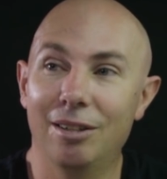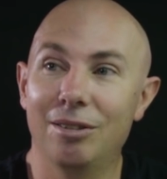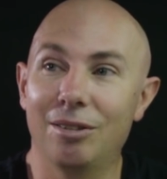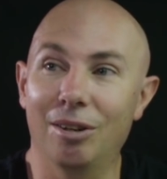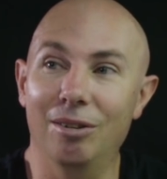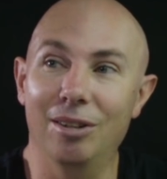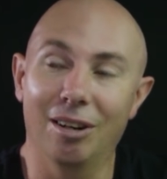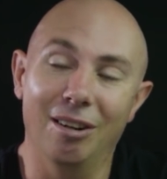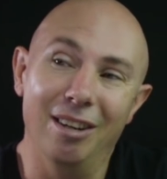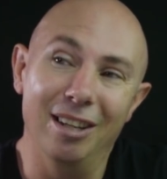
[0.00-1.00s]
So, you
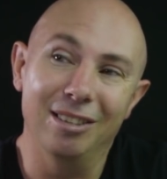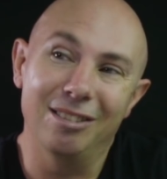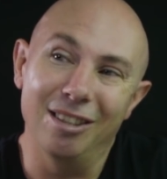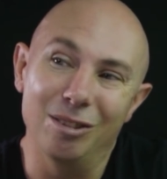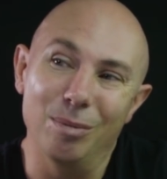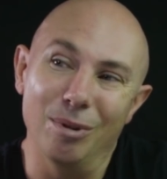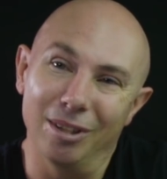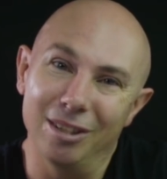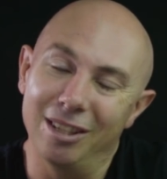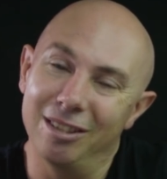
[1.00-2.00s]
know, it's, to be
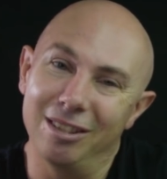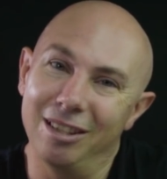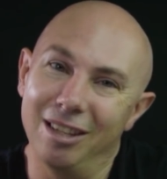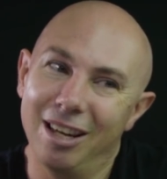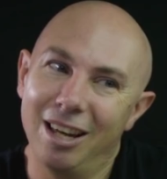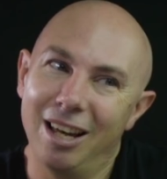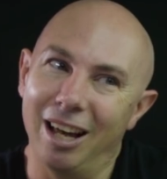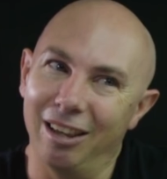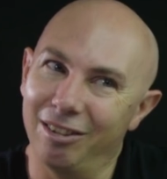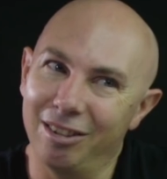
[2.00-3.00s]
honest, it's
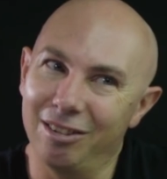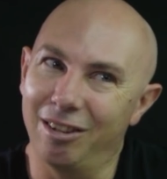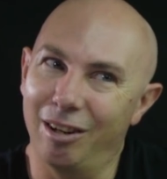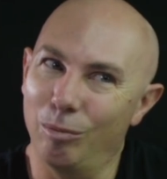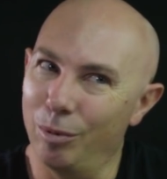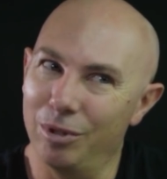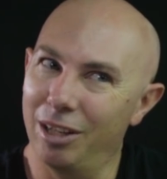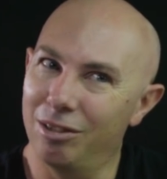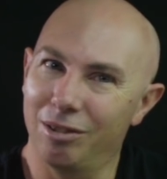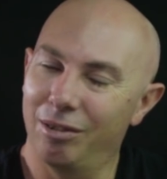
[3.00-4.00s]
a lot of the time what we
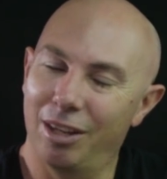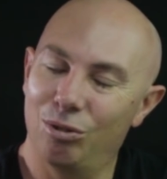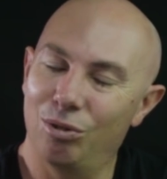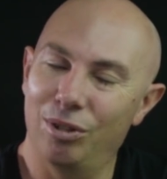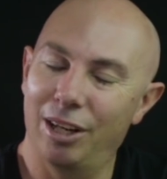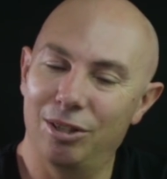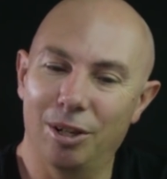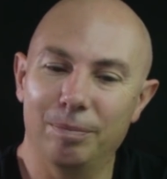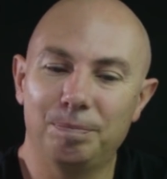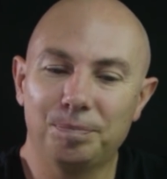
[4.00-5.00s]
see, it's not their true
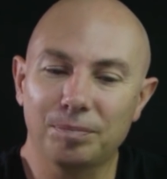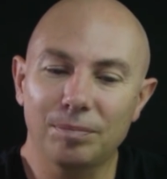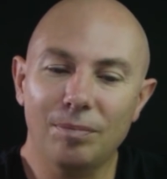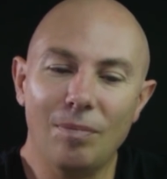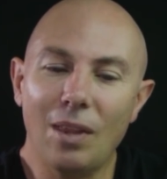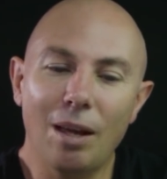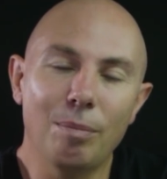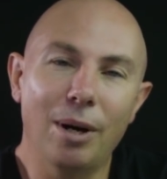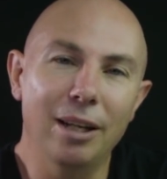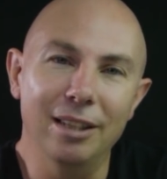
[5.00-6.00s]
nature,
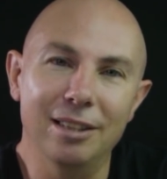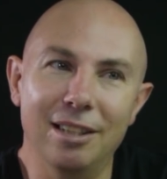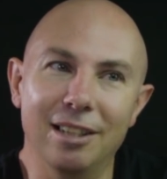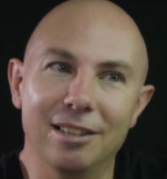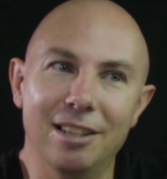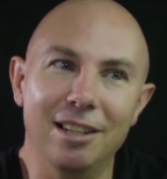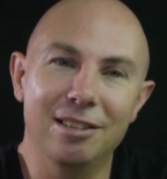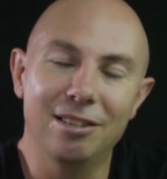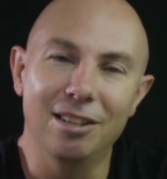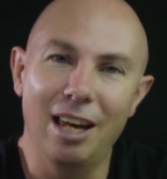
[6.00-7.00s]
but it's
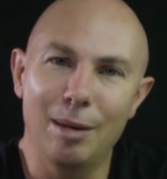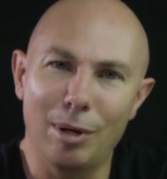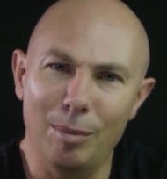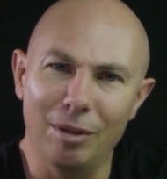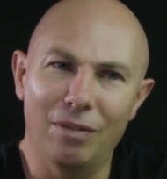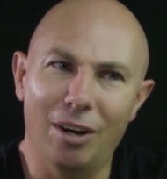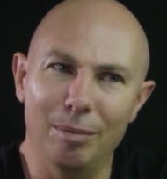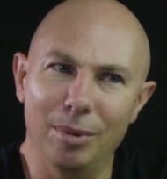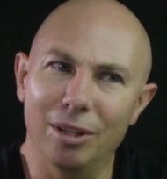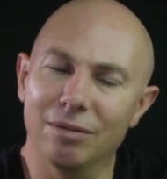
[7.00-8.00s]
to amp up the
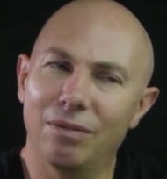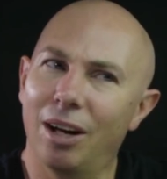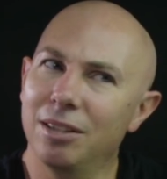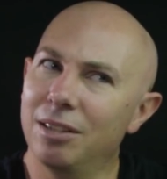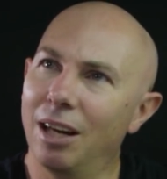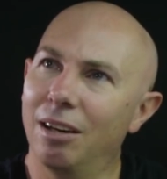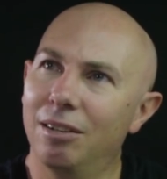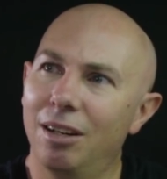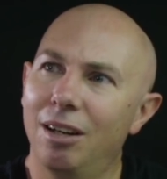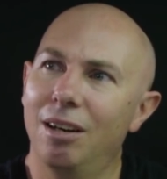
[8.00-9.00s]
fight, because fights now
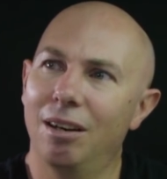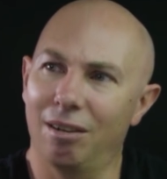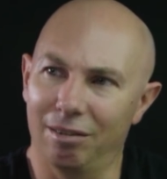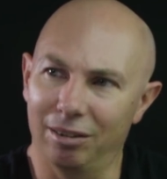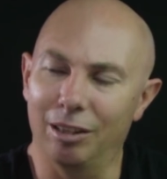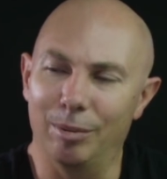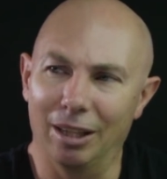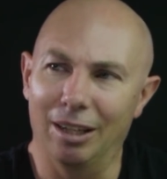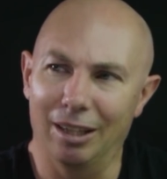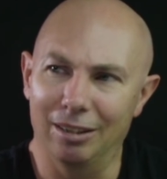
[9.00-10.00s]
are a little
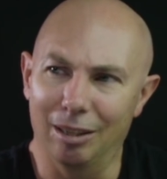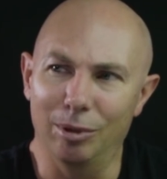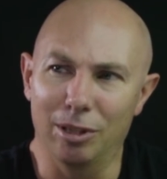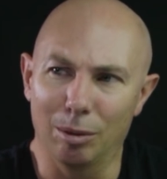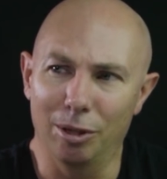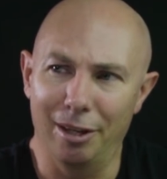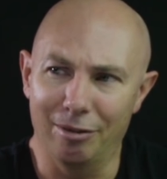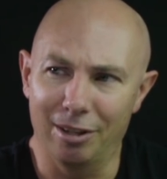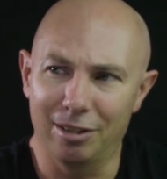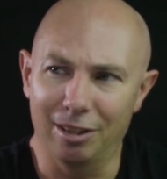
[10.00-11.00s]
bit like
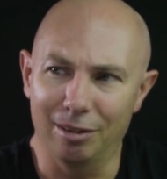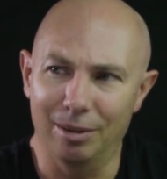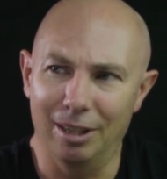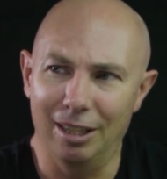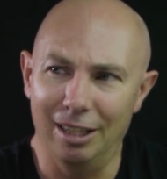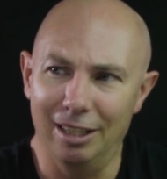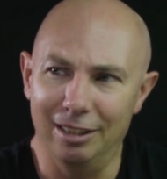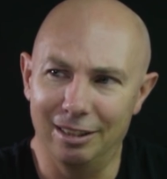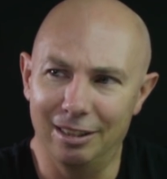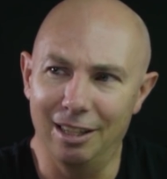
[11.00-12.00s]
WWE wrestling, where
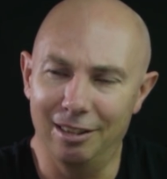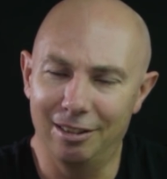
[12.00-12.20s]
it's